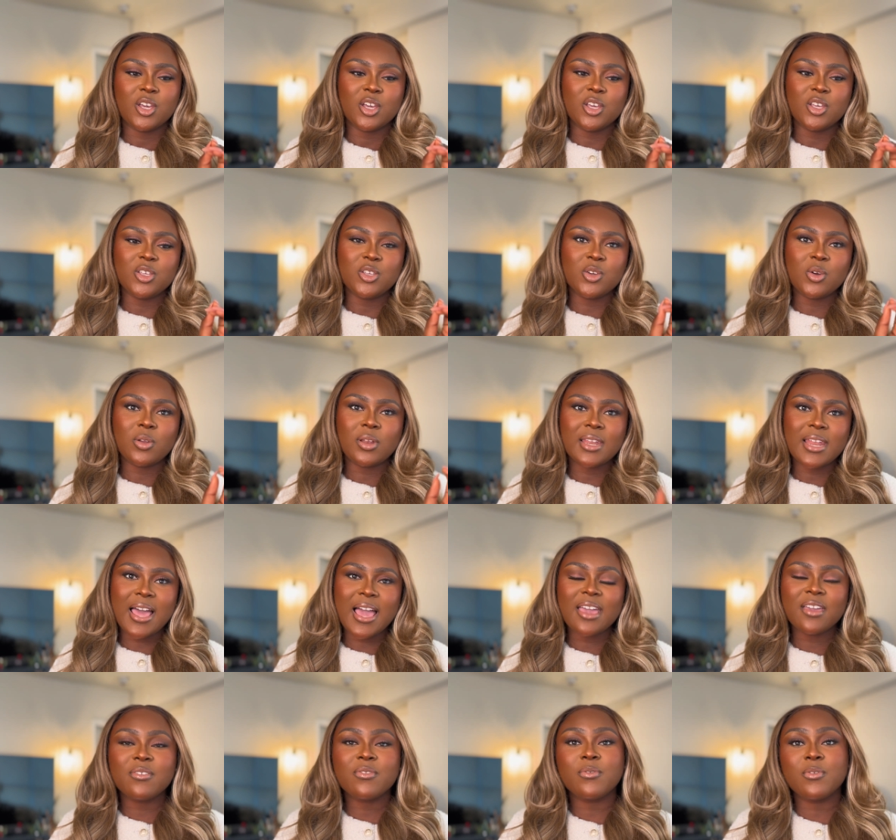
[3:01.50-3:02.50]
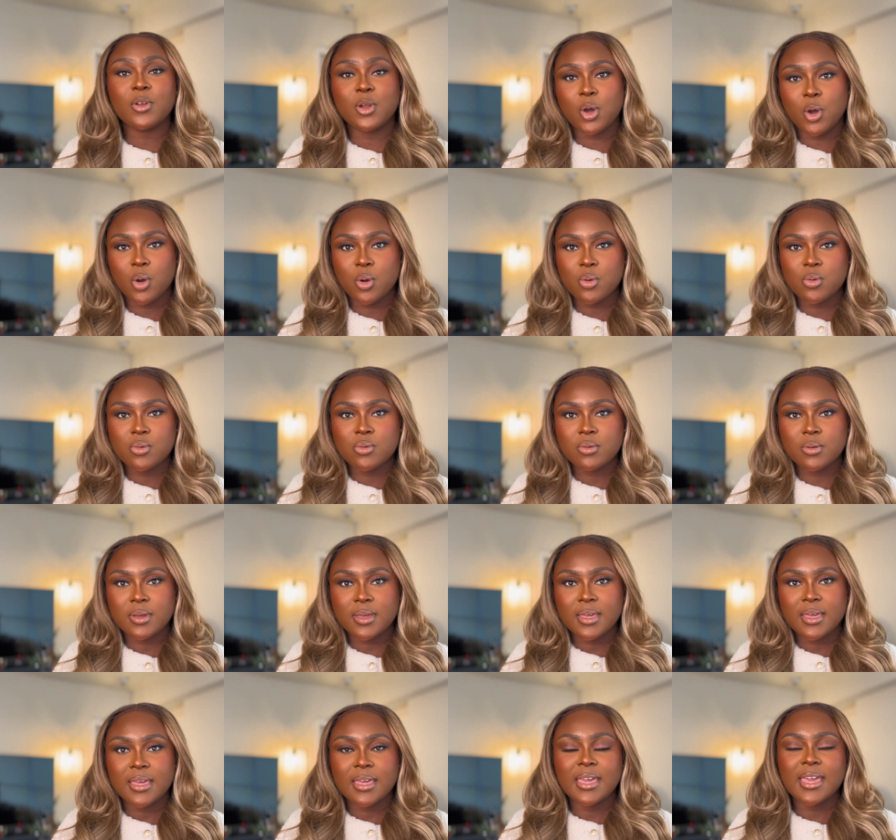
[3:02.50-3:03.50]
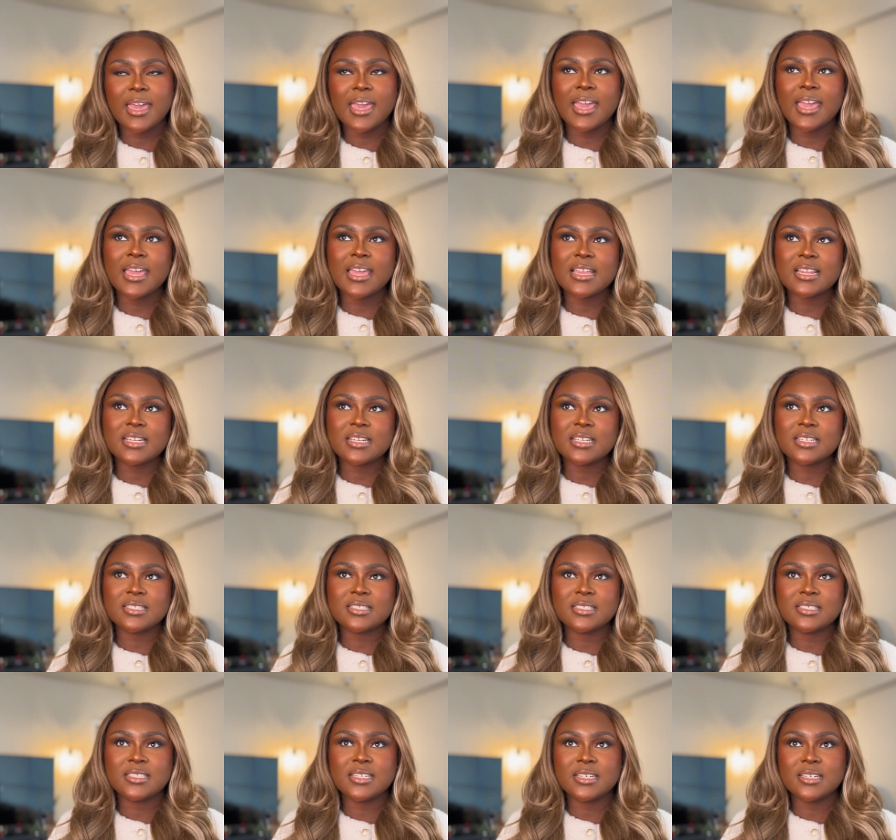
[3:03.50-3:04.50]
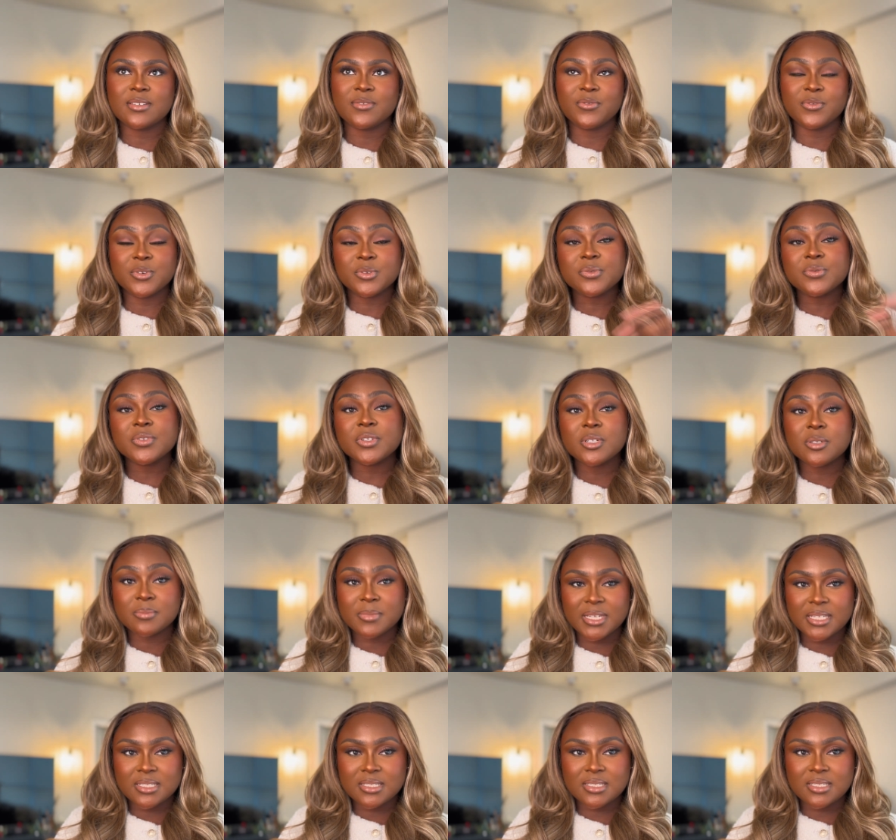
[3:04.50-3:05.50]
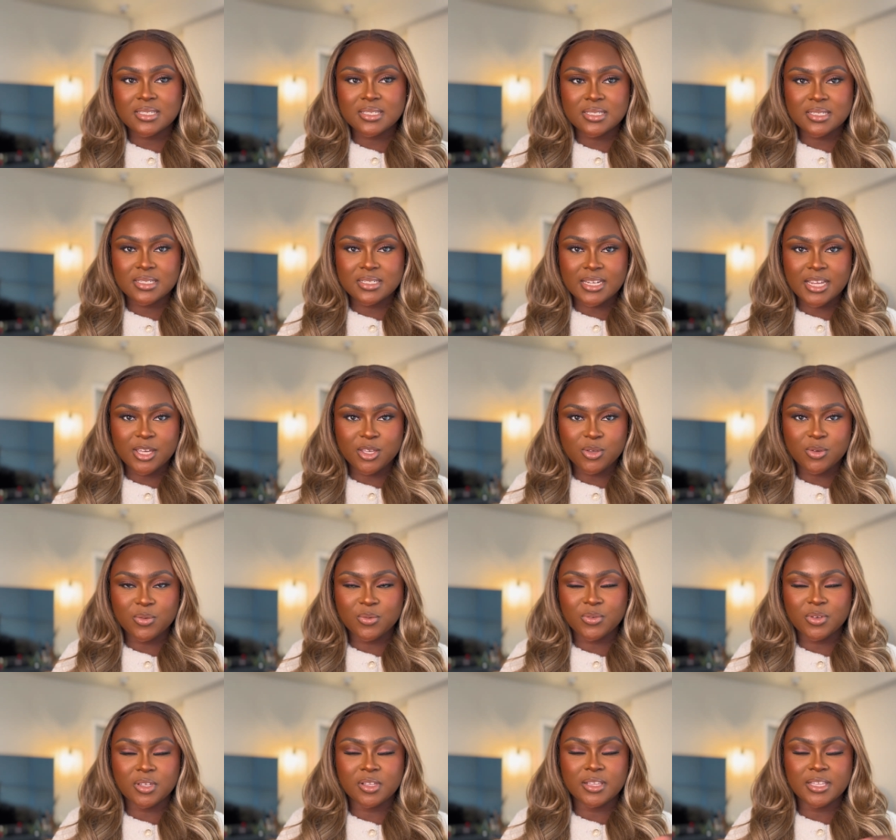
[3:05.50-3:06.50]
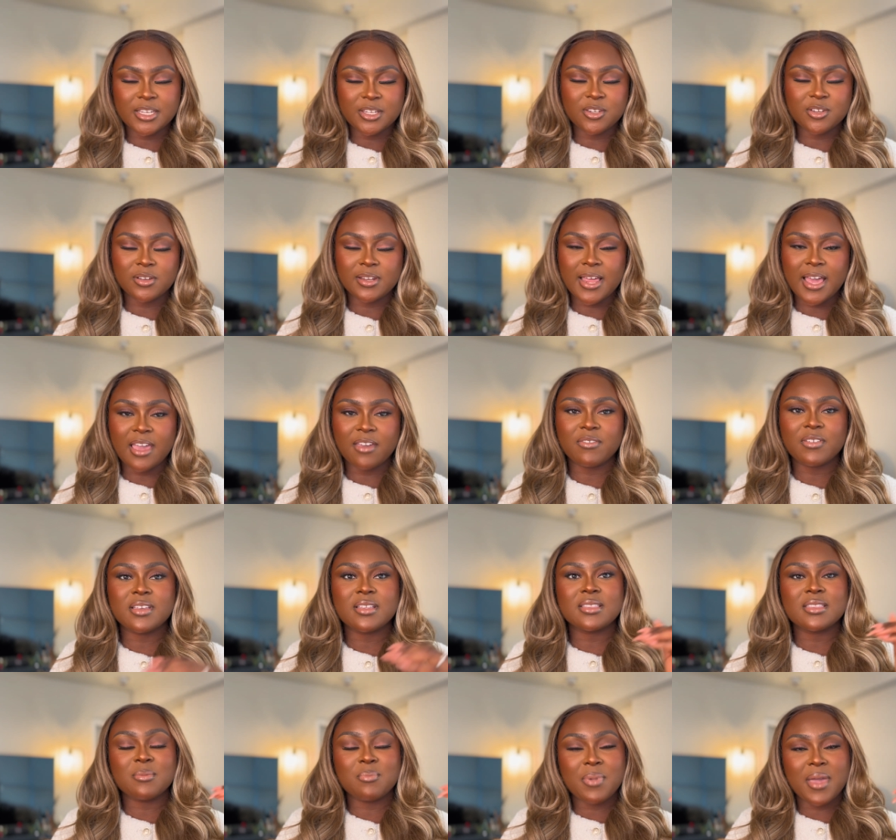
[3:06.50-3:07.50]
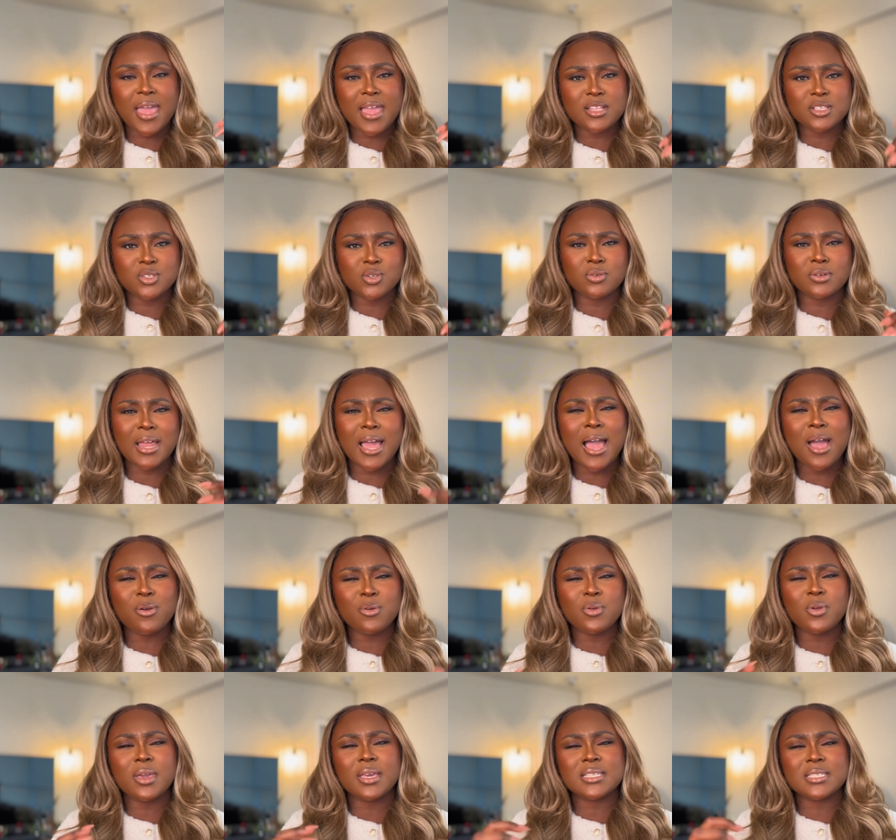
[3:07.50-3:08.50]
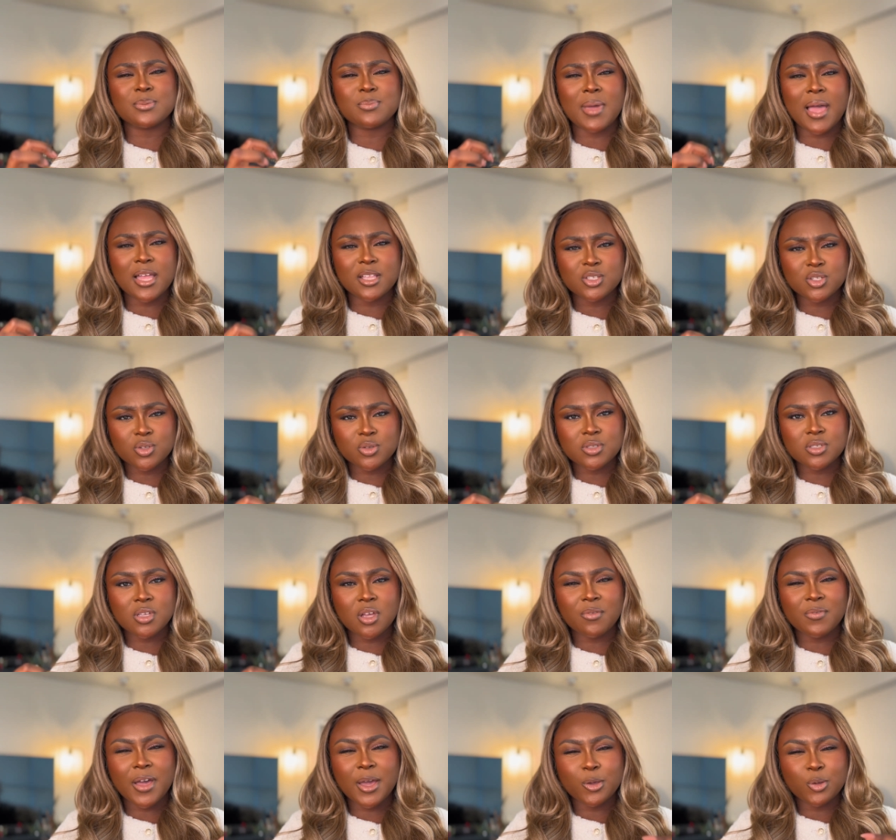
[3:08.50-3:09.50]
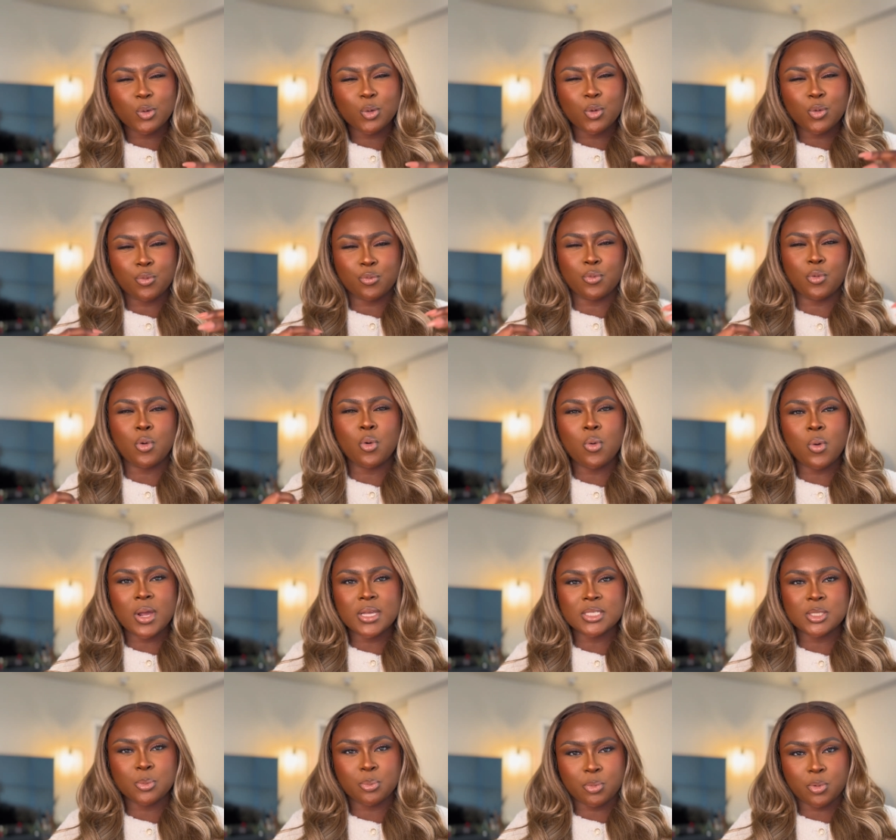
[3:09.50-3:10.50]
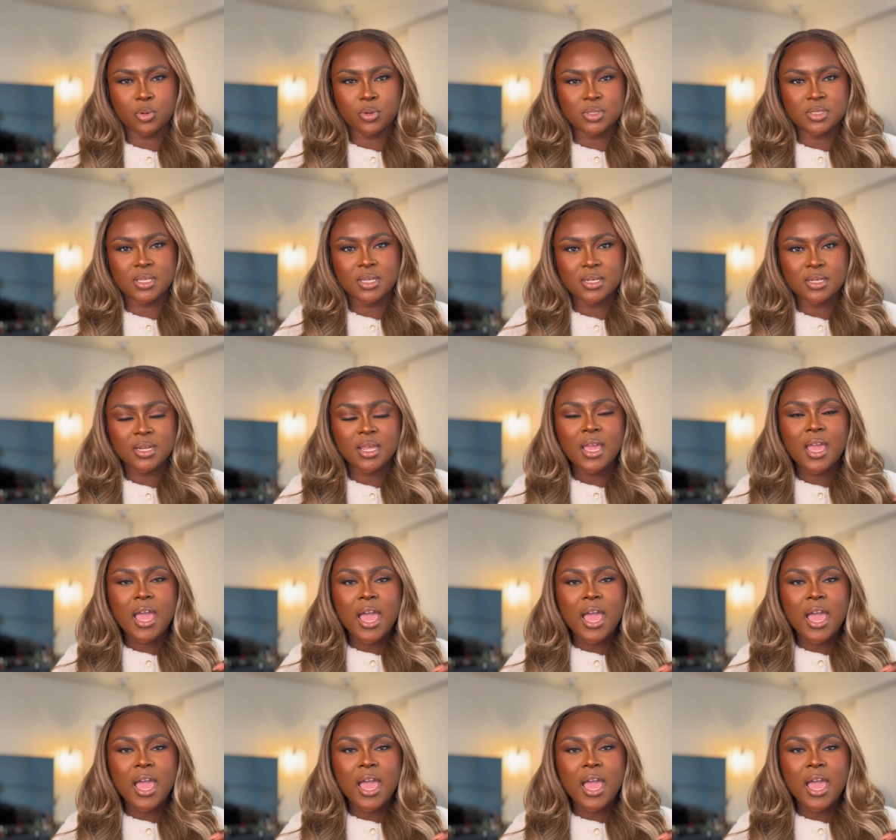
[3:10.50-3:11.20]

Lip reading: your life flow and the fulfillment that you feel in your life depends on how you expand yourself, how you grow as a person,